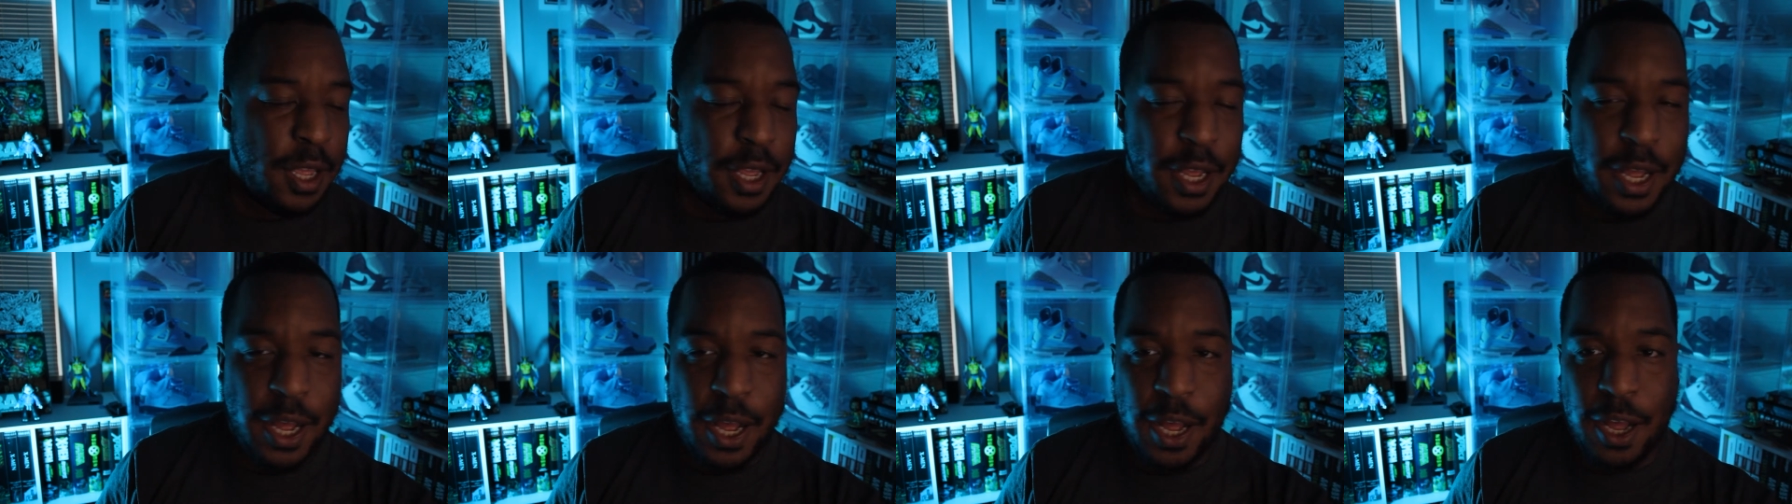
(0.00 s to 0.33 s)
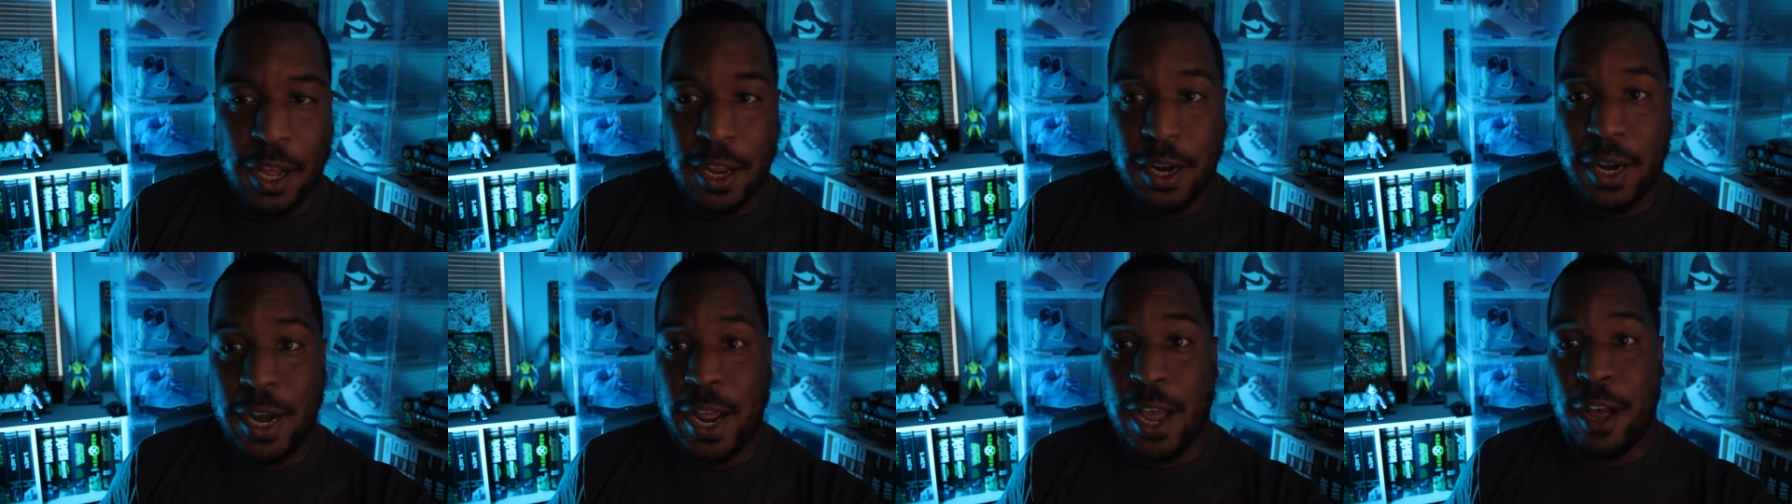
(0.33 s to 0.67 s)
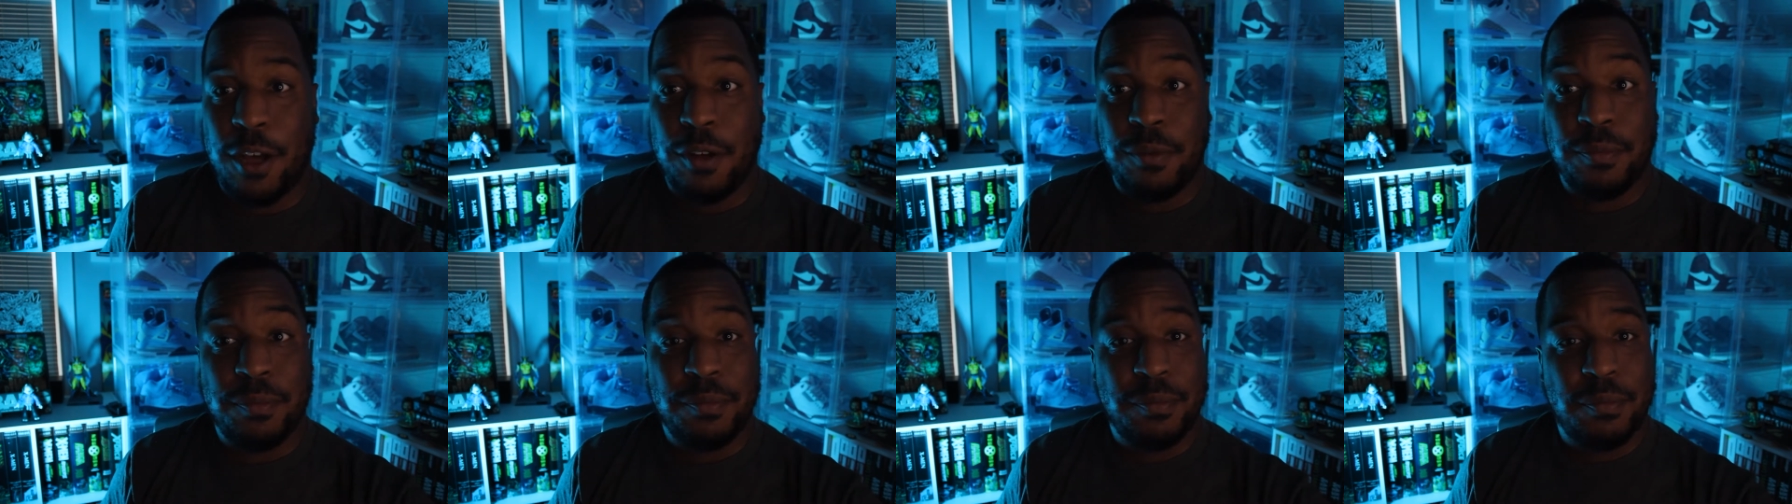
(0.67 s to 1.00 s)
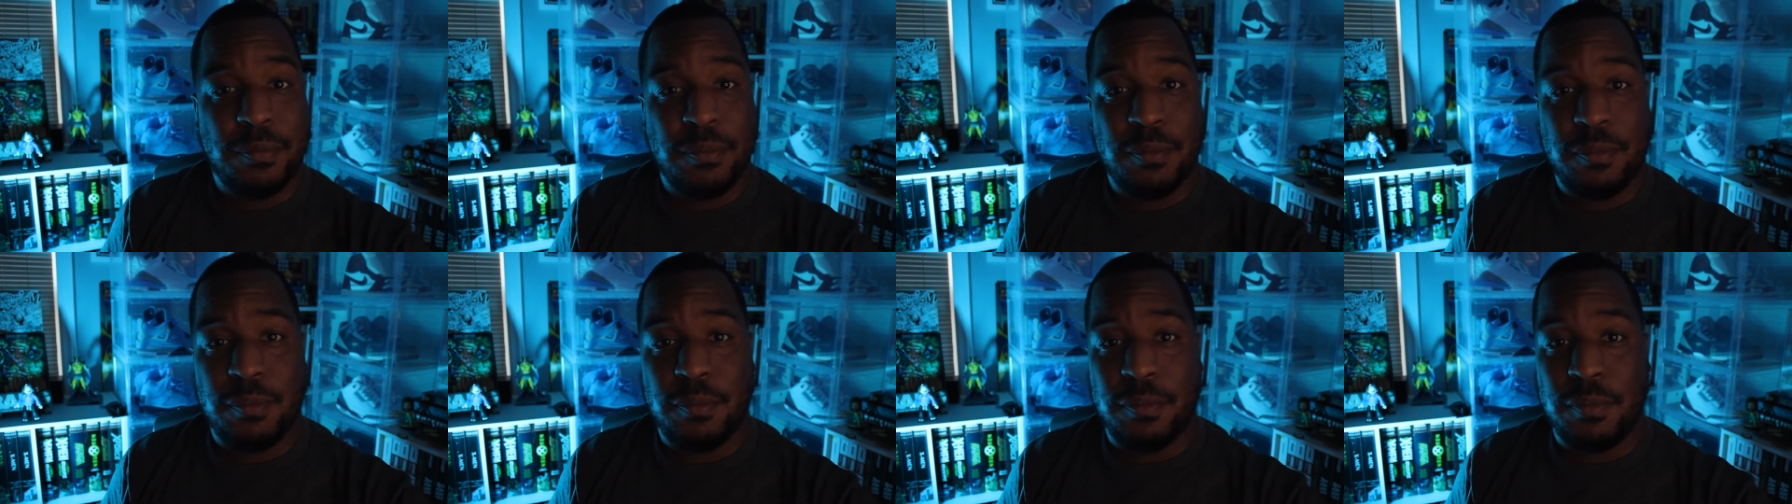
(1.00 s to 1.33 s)
Uh, now,
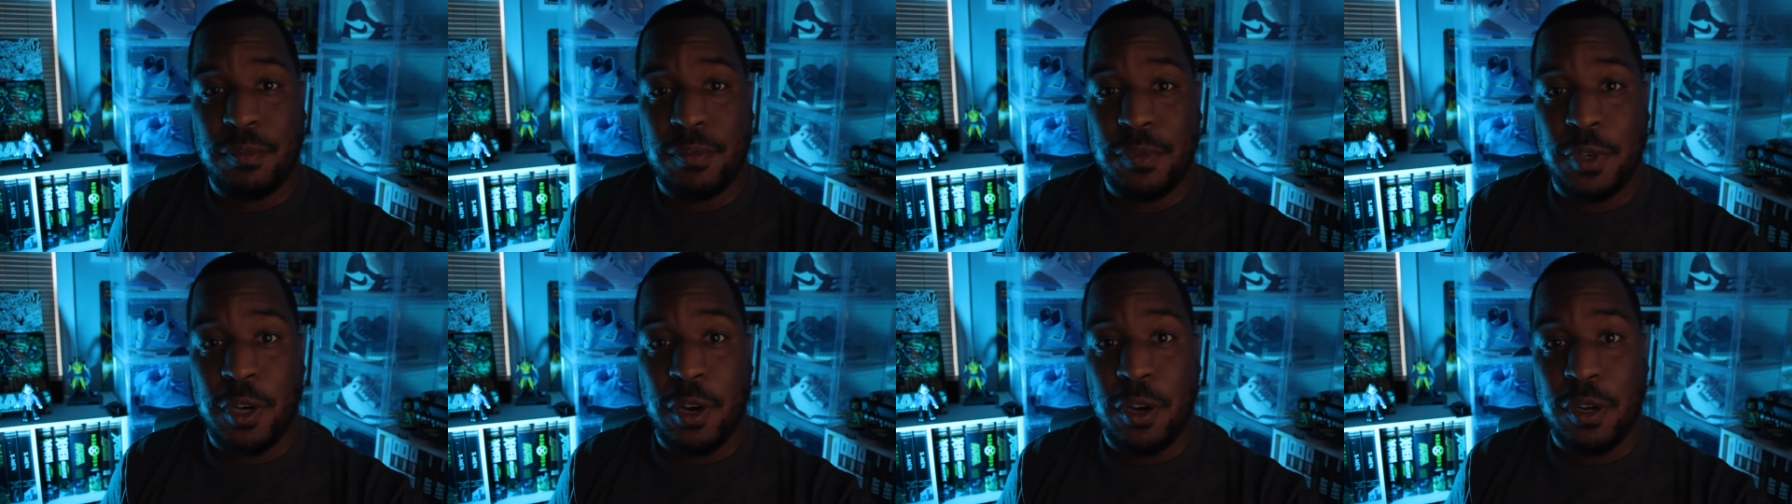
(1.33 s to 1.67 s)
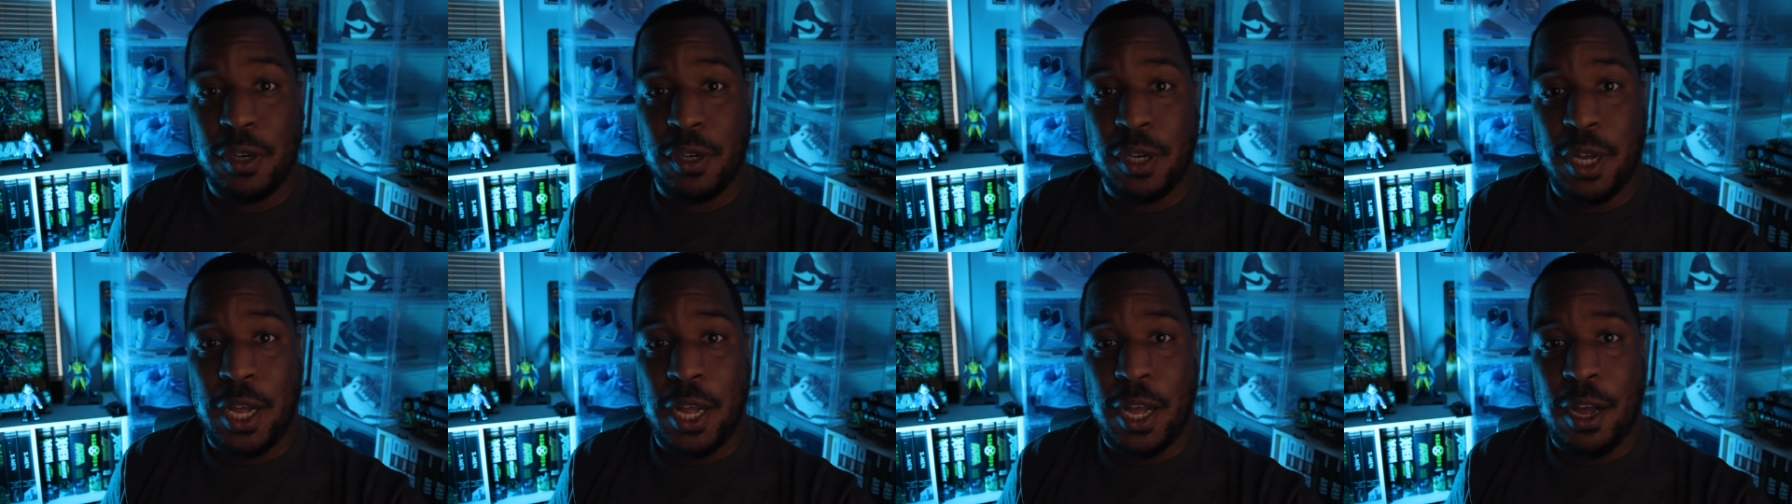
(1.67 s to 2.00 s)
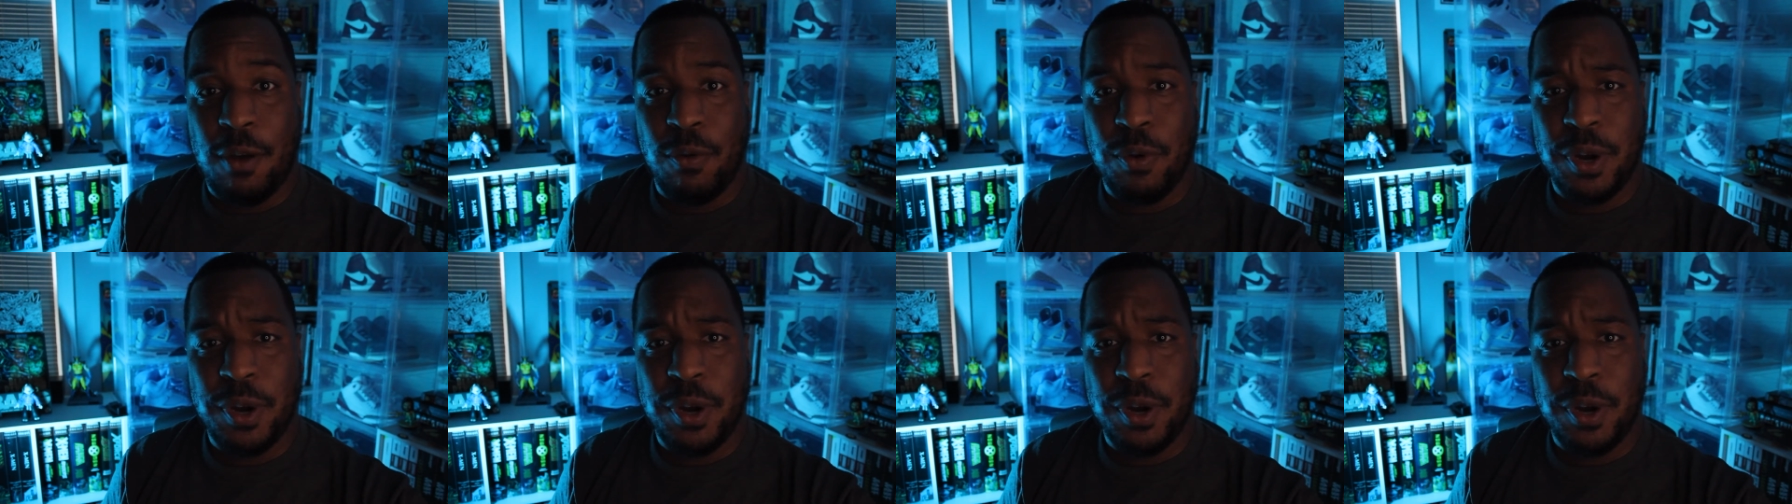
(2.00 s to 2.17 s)
uh,